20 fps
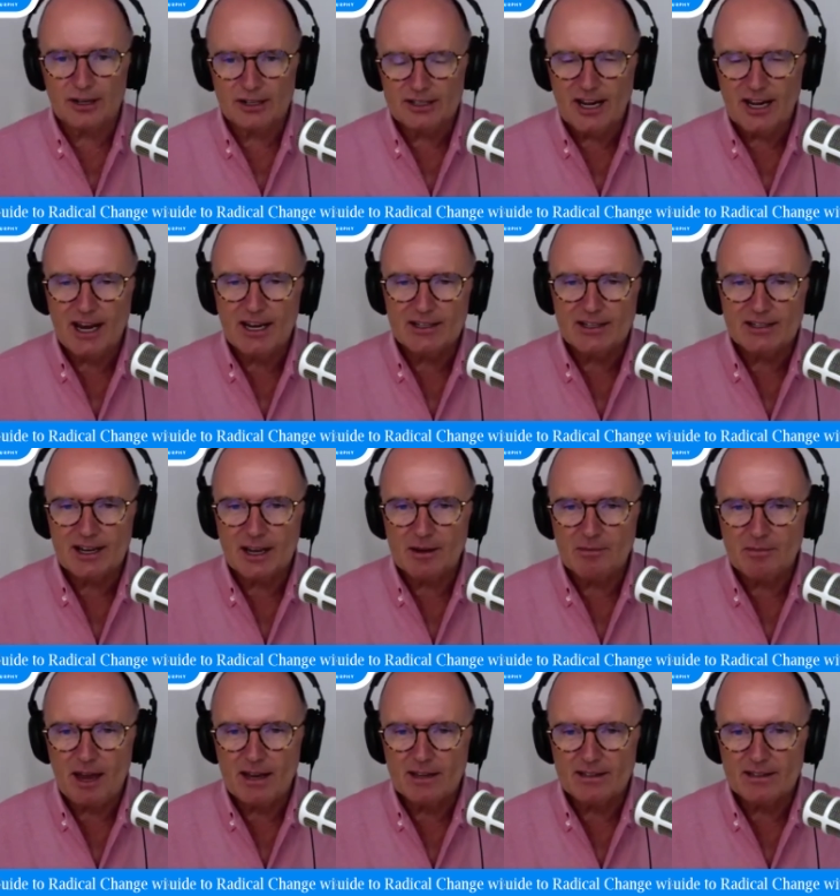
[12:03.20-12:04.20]
day-to-day
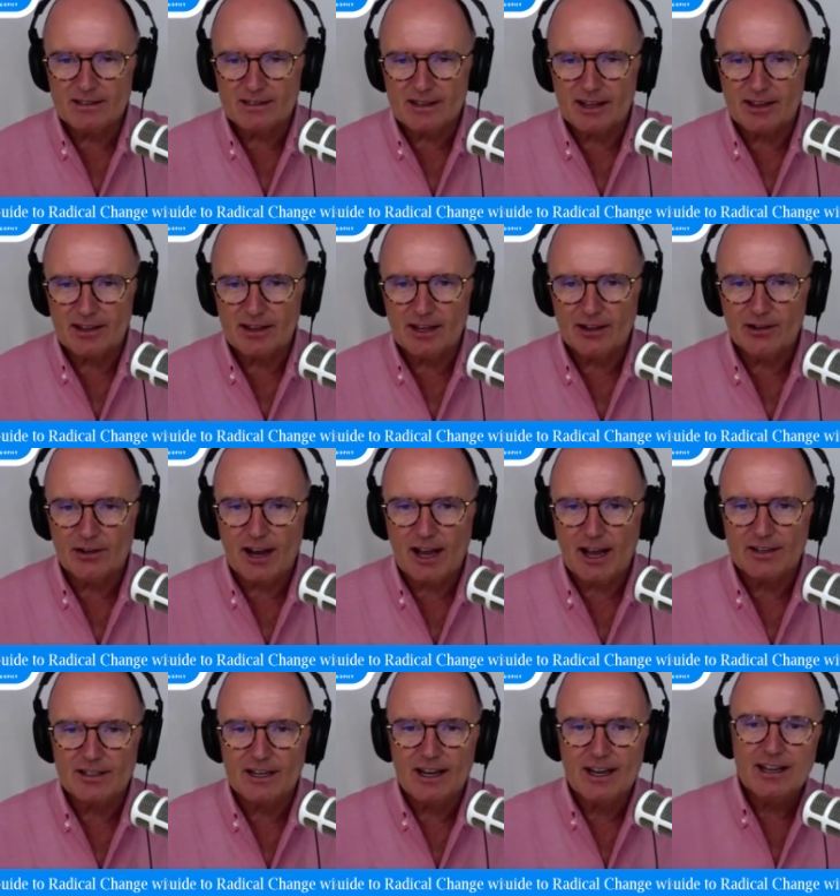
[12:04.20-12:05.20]
basis, on the other
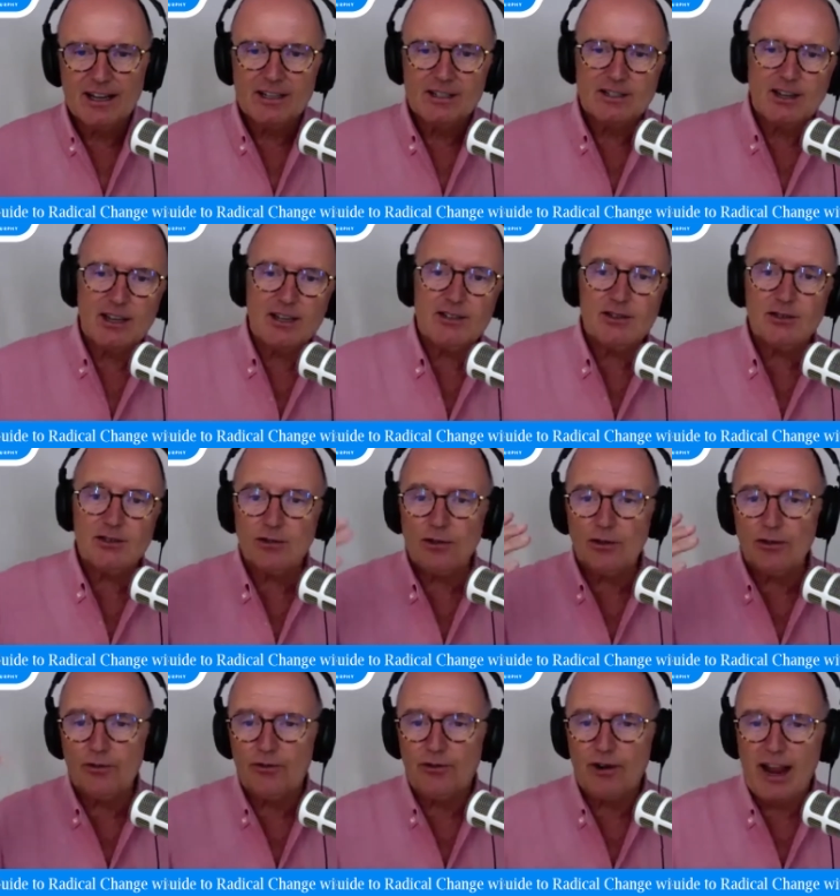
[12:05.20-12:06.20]
hand, doesn't
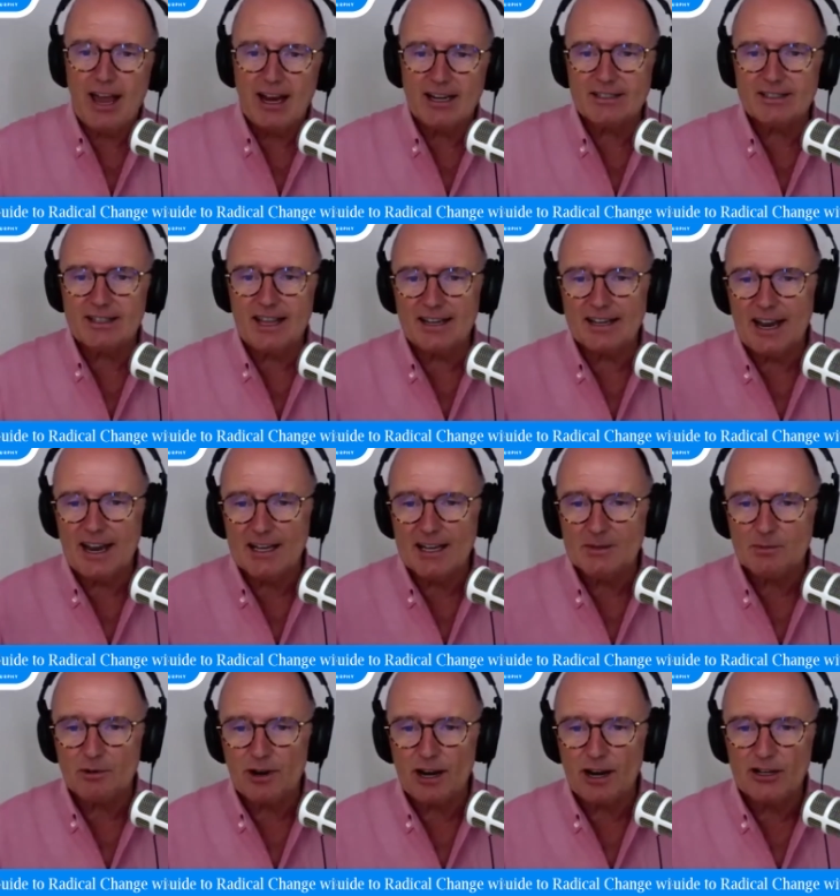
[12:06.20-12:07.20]
reflect that
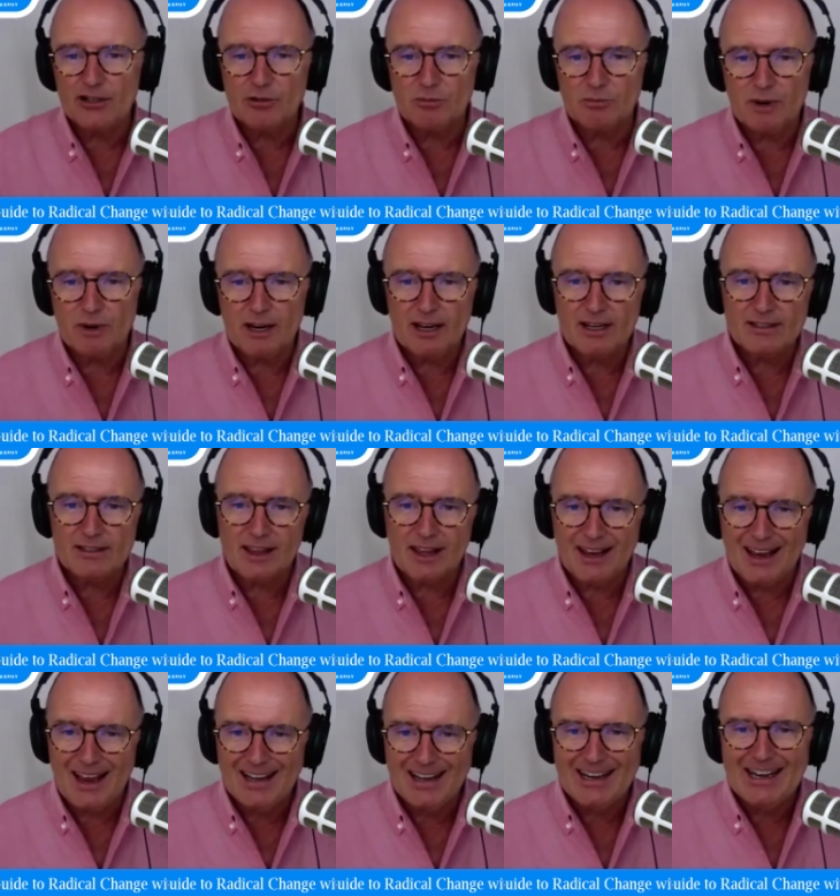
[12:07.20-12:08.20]
aspiration, because they
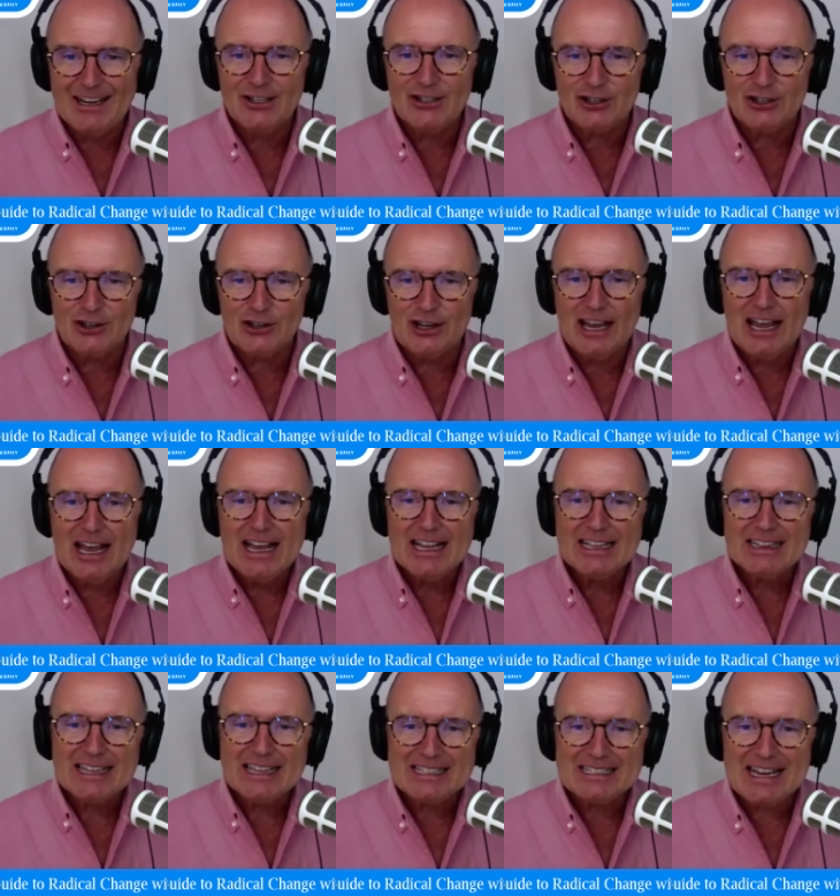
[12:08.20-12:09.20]
get into
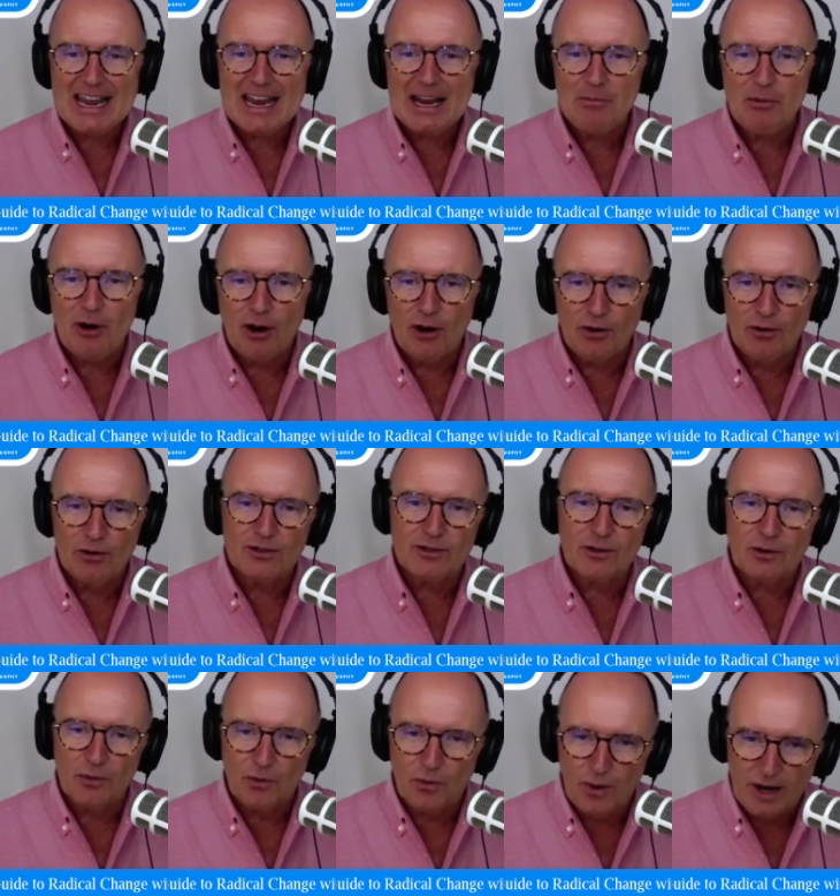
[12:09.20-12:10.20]
the same old
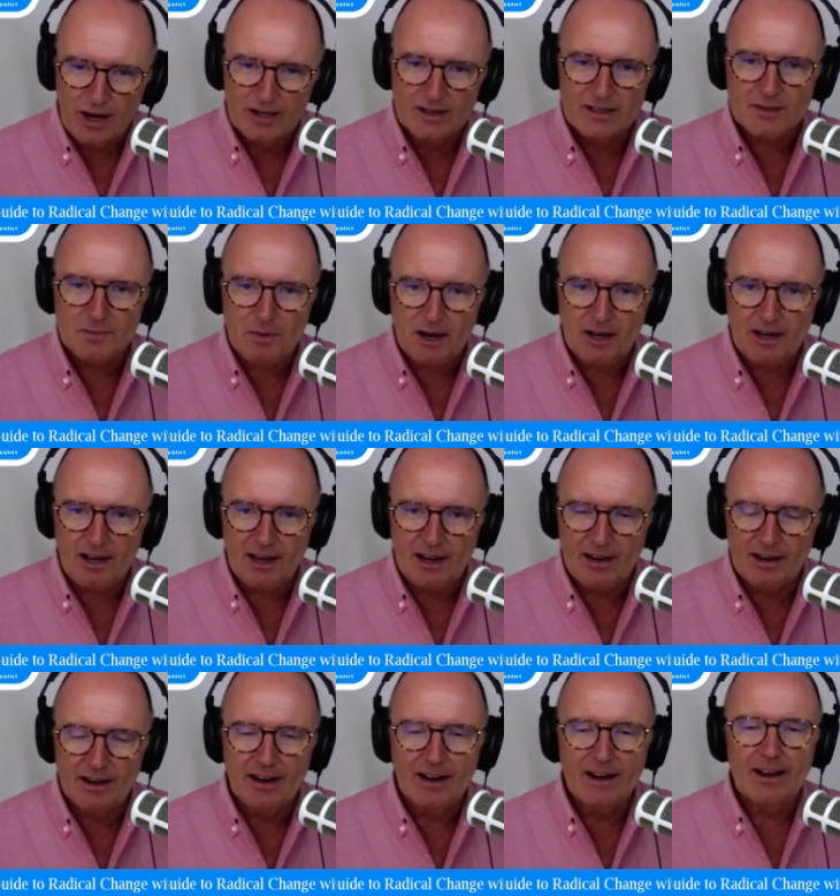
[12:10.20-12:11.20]
wheel
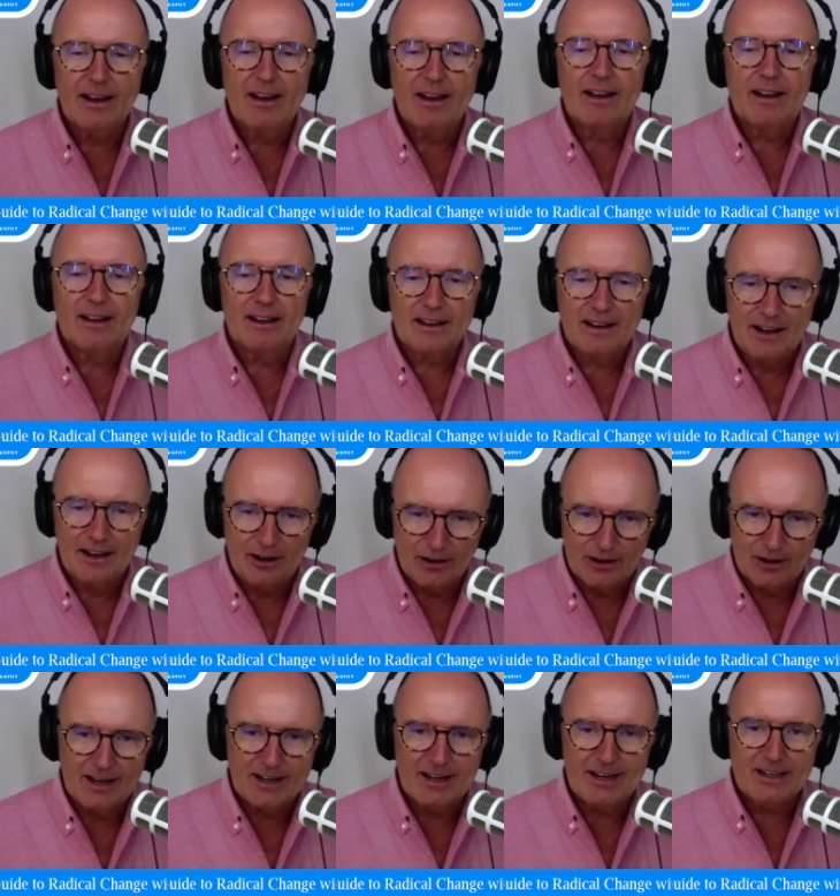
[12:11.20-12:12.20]
spinning,
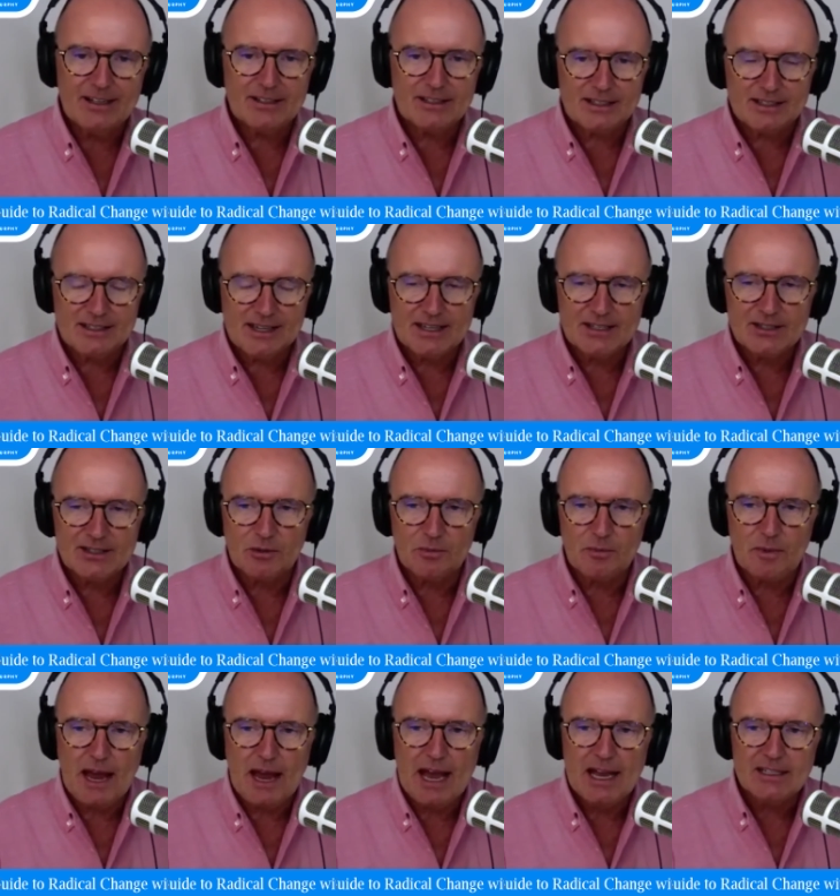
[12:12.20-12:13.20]
get into the
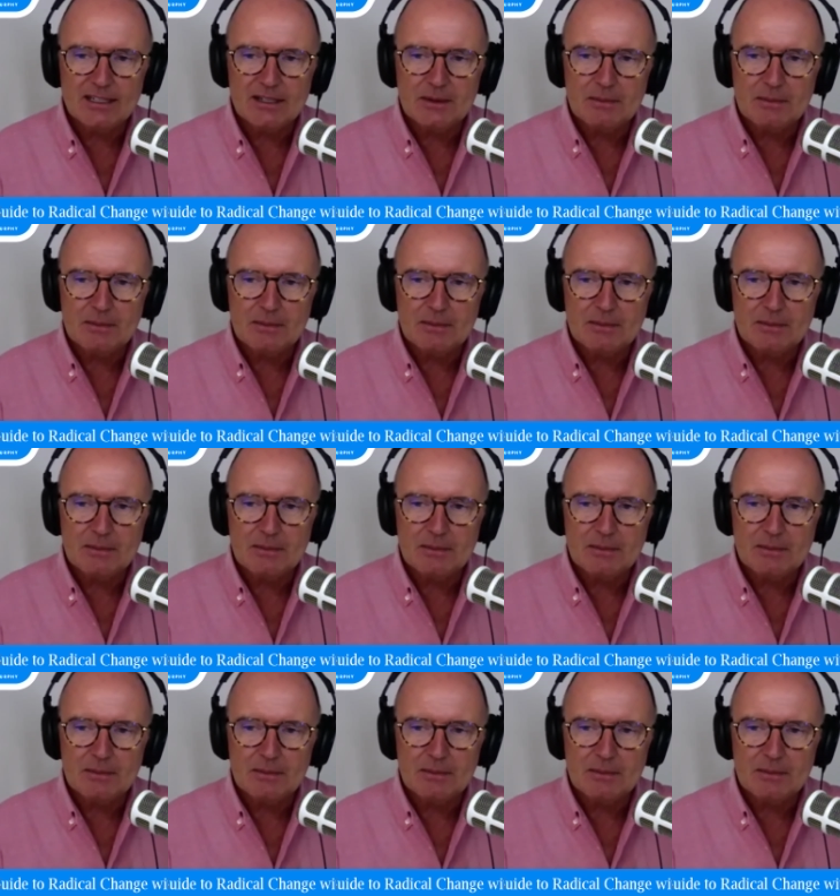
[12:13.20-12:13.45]
system. And,